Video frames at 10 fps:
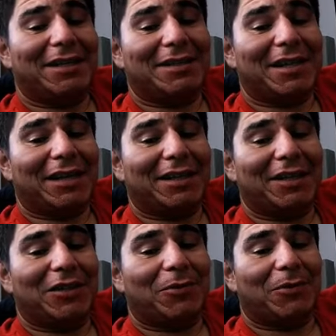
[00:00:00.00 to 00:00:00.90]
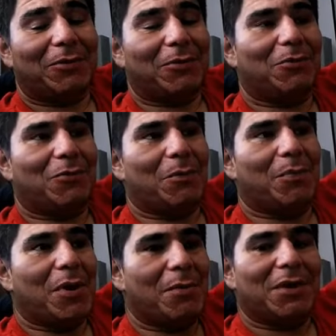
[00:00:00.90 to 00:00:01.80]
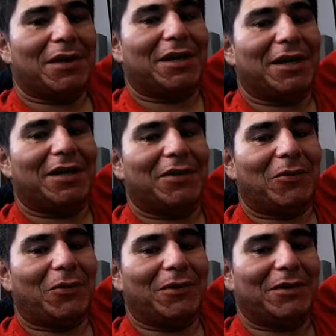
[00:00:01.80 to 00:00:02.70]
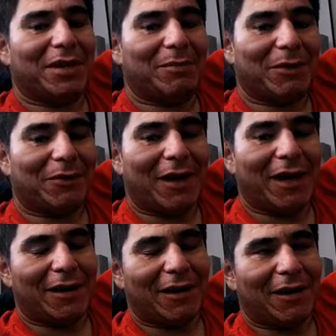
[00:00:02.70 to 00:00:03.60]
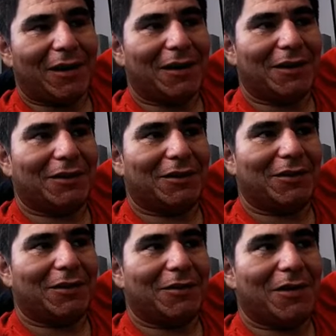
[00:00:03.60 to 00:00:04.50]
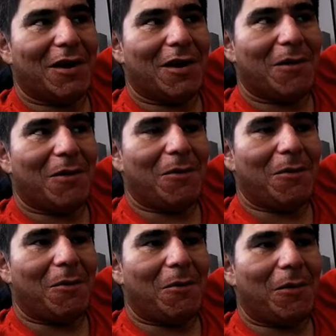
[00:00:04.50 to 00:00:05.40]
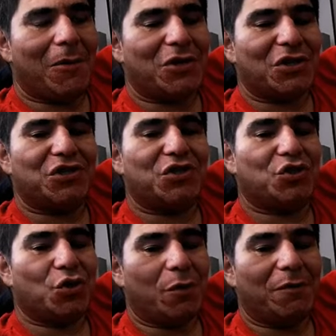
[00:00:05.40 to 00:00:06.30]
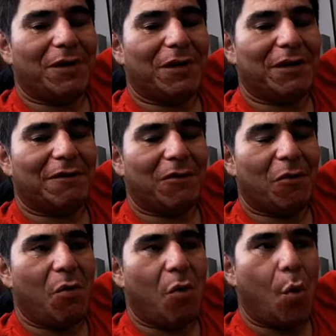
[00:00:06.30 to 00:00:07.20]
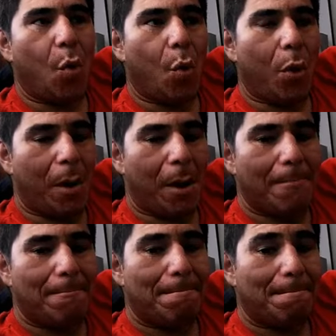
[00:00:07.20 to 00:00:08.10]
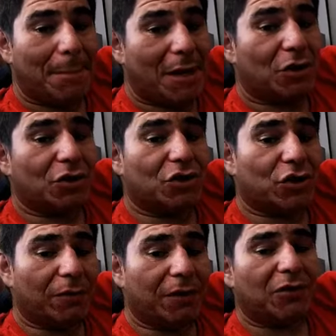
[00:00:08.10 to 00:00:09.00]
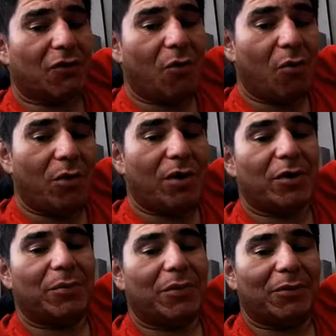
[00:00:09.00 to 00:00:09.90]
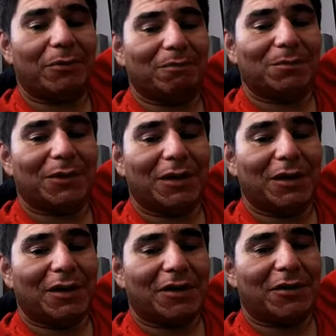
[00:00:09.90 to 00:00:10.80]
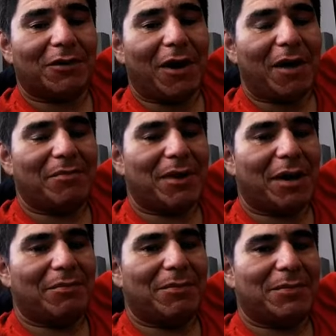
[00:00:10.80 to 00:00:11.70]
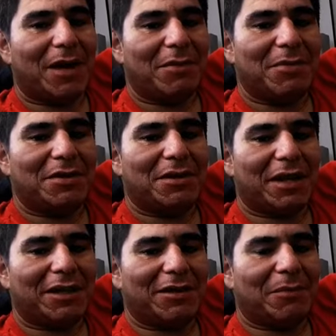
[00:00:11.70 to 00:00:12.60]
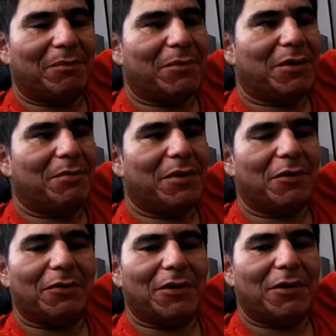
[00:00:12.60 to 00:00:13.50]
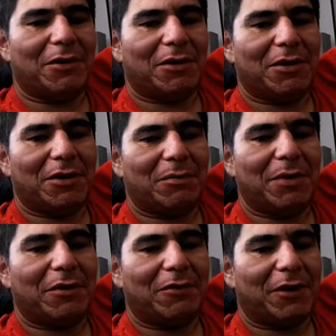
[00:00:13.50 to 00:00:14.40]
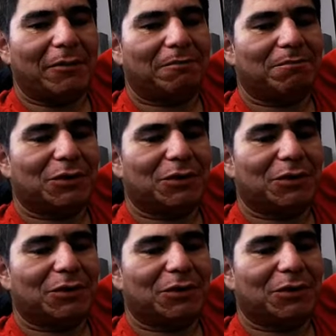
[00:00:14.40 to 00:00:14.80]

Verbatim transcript: it's not that you're a Republican or Democrat, uh, you know, or conservative or conservative or liberal you know, I'm I'm I'm in like in the middle in, in the middle, right?